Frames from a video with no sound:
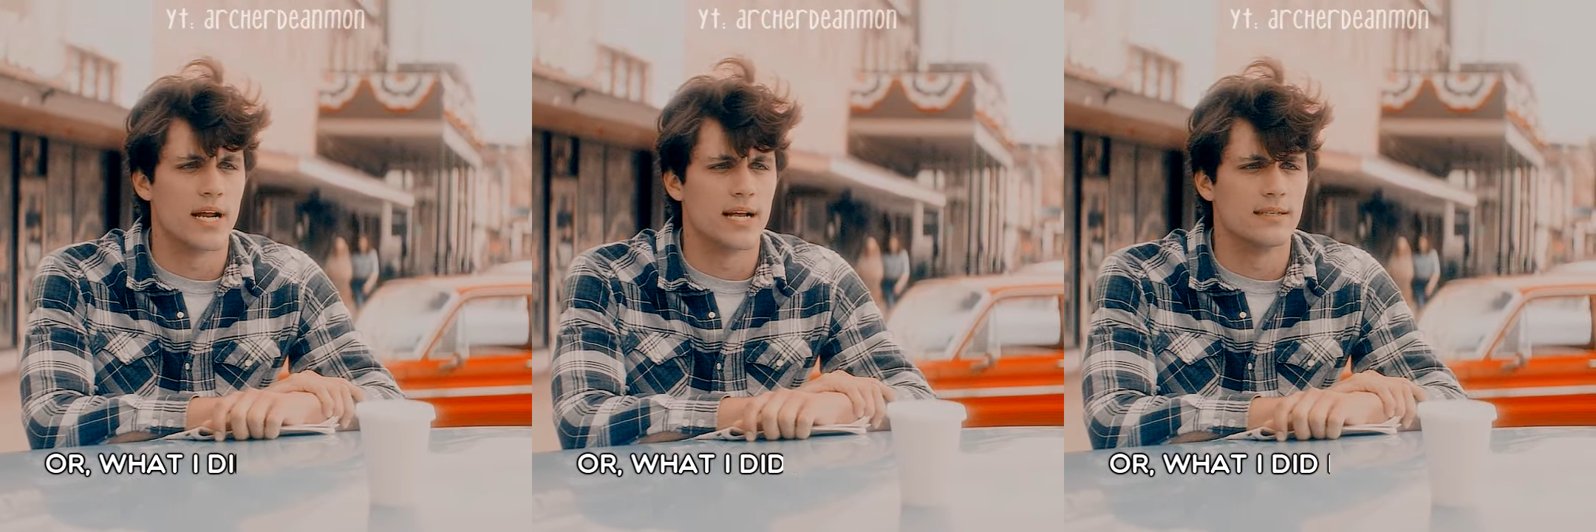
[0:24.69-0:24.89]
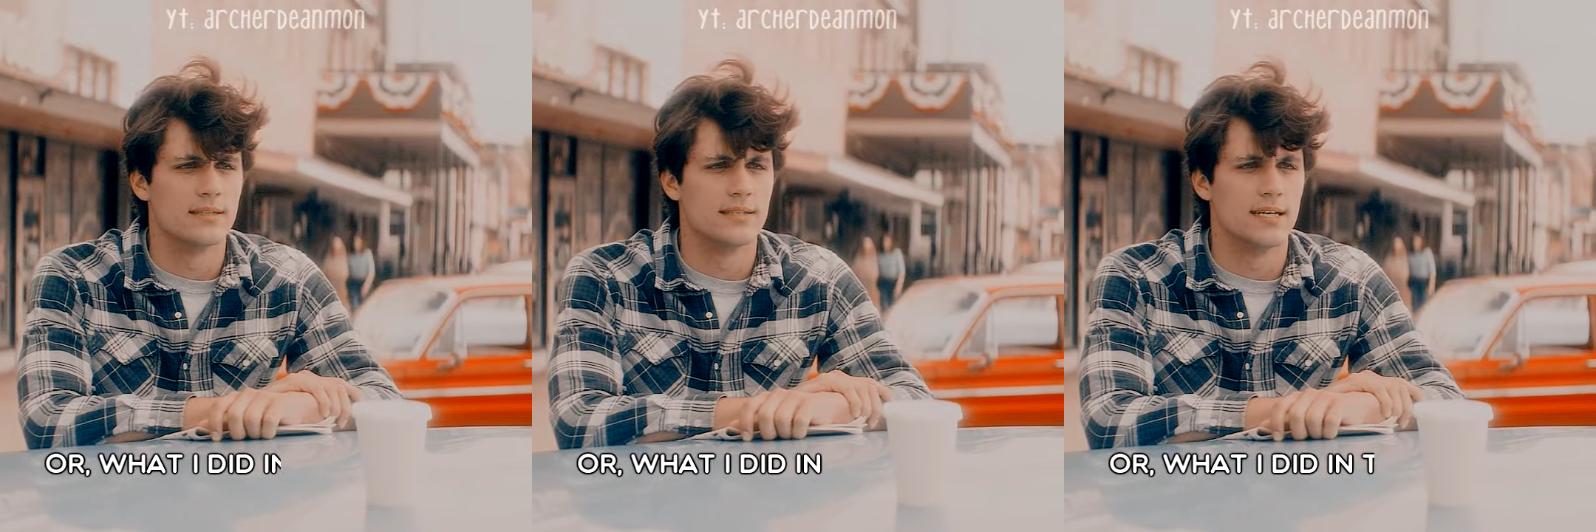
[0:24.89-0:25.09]

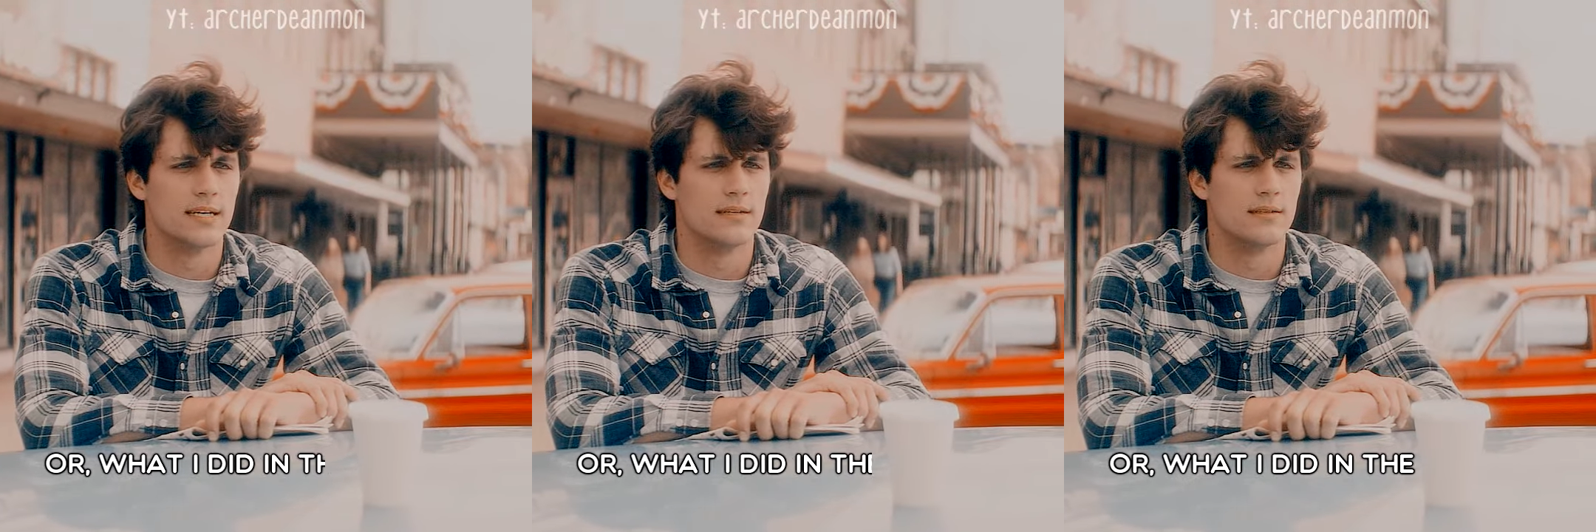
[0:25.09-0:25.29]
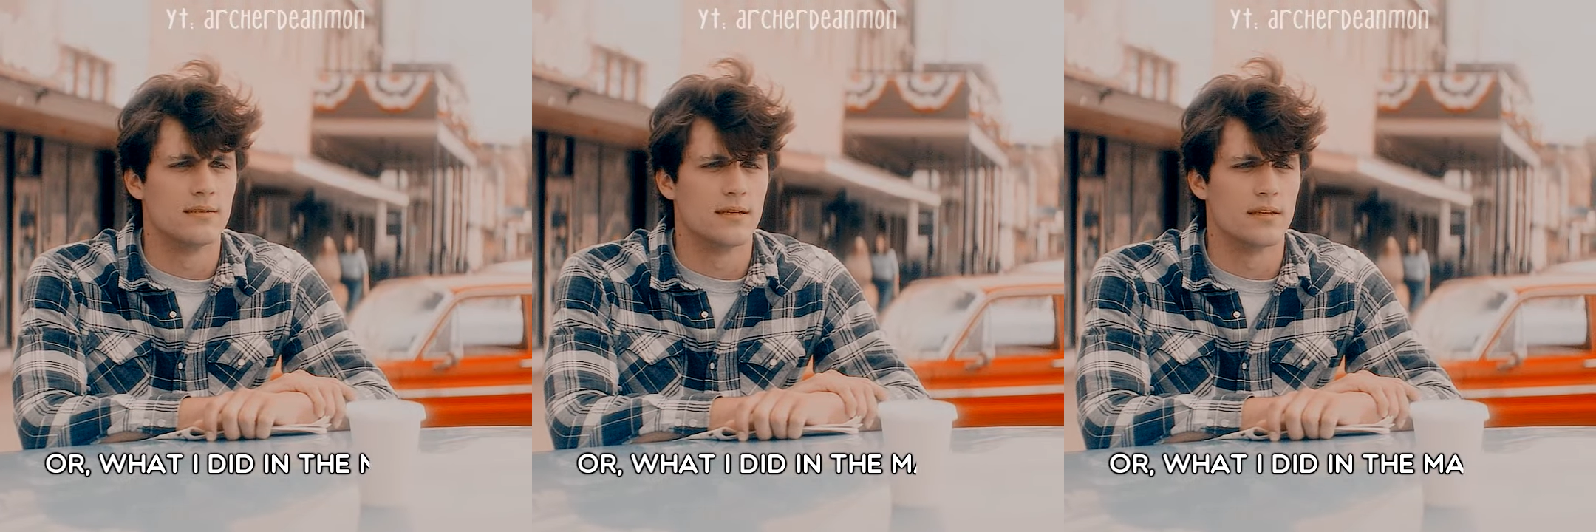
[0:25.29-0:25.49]
I did
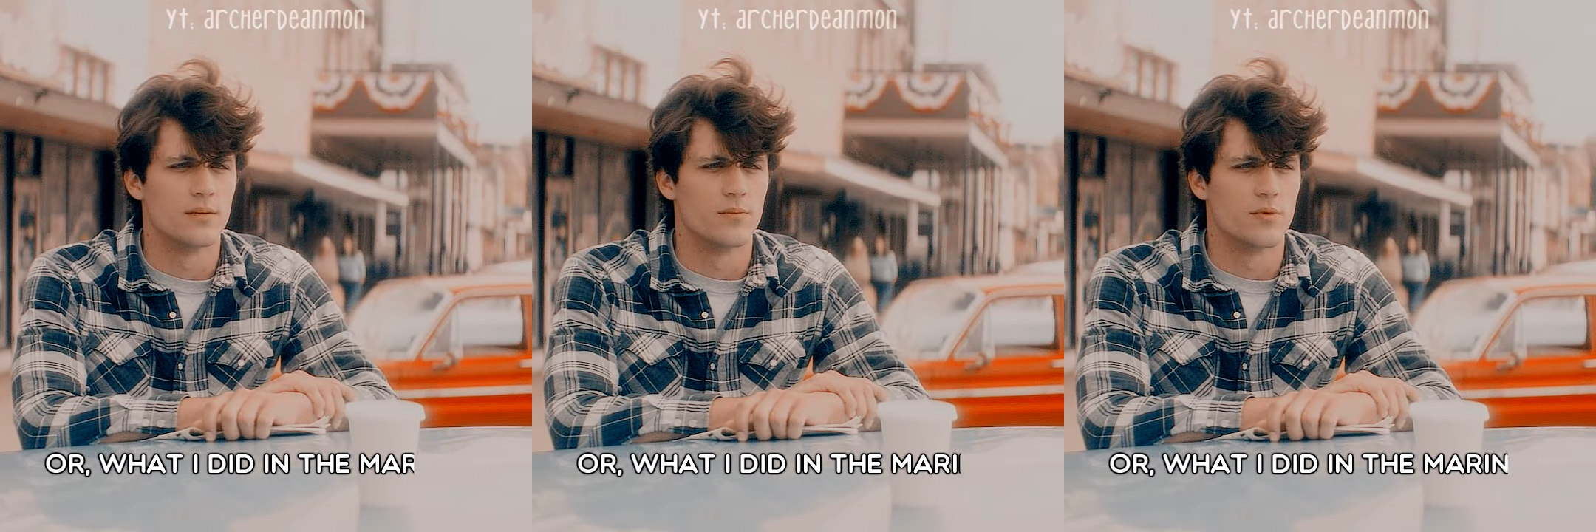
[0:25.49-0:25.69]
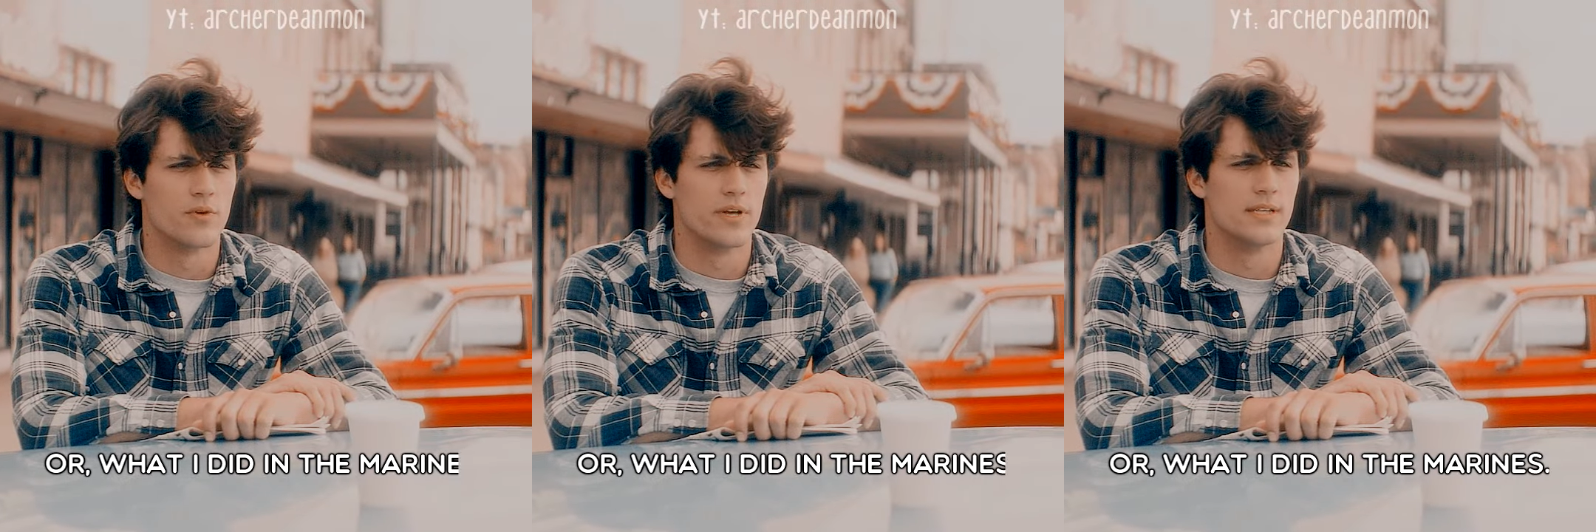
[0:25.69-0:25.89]
in the
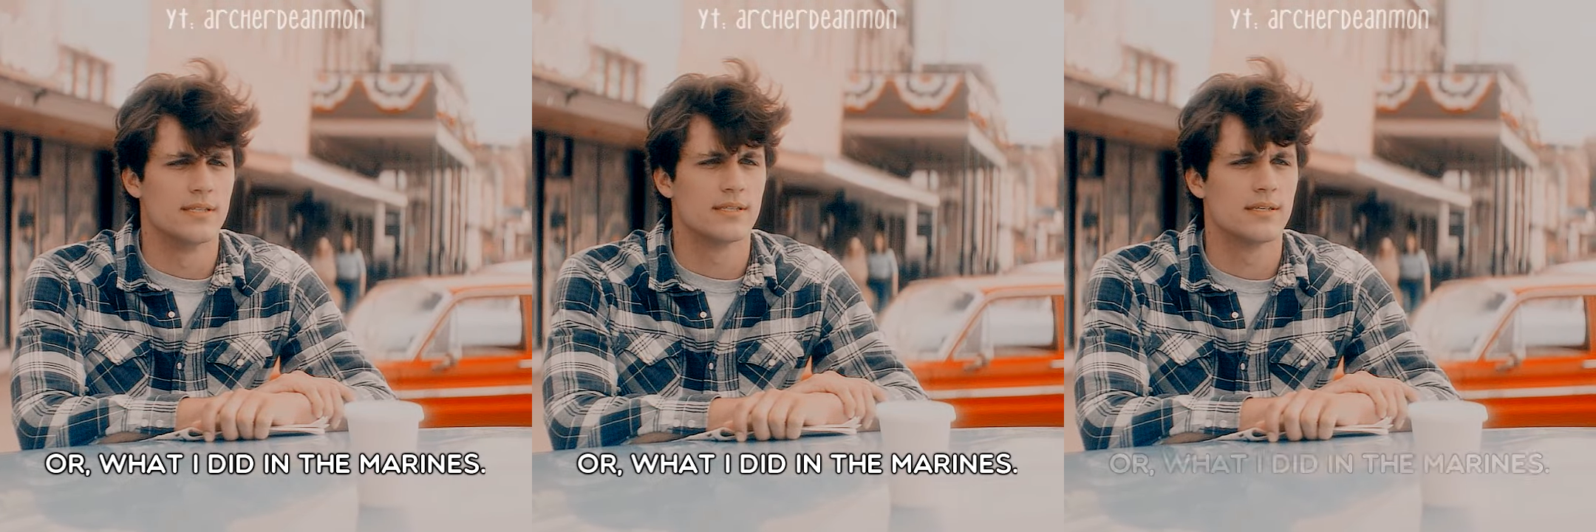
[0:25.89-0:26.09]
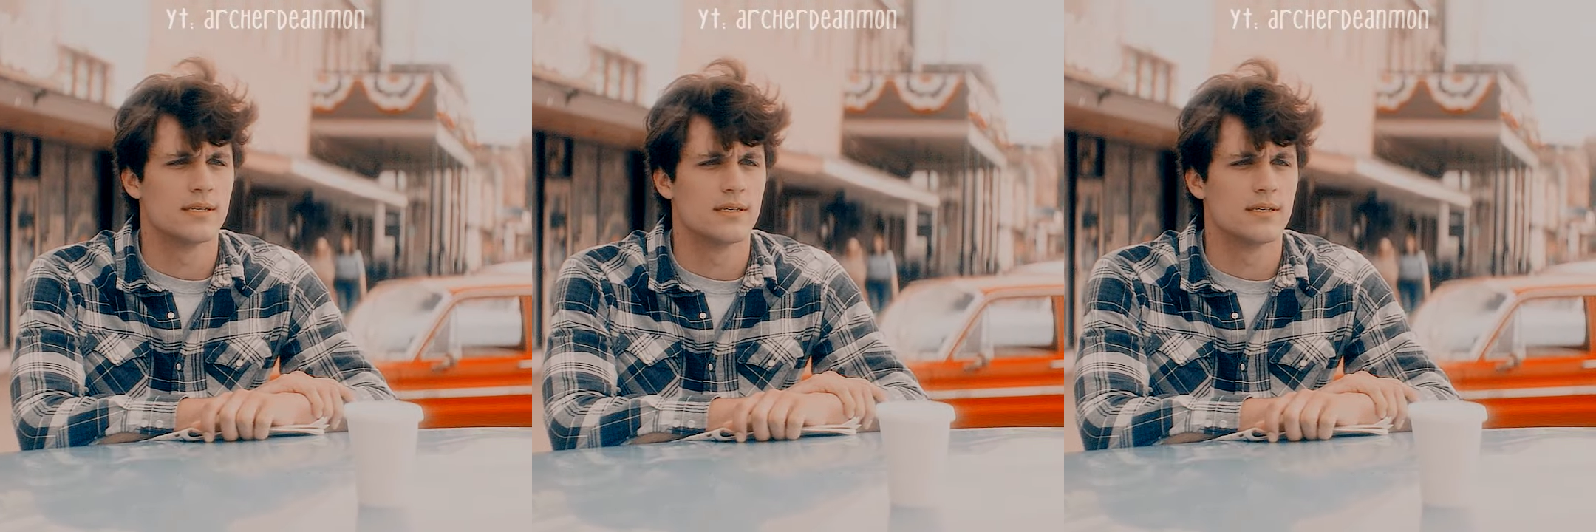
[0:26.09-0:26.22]
Marines.